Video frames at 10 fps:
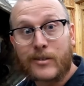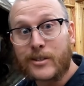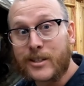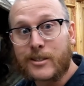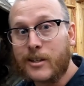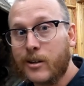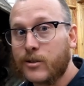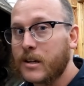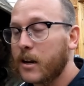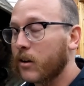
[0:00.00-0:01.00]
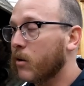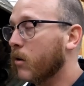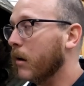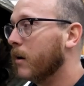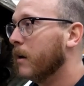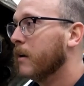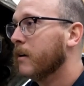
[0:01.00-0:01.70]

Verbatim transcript: 50, 60 years out of the car.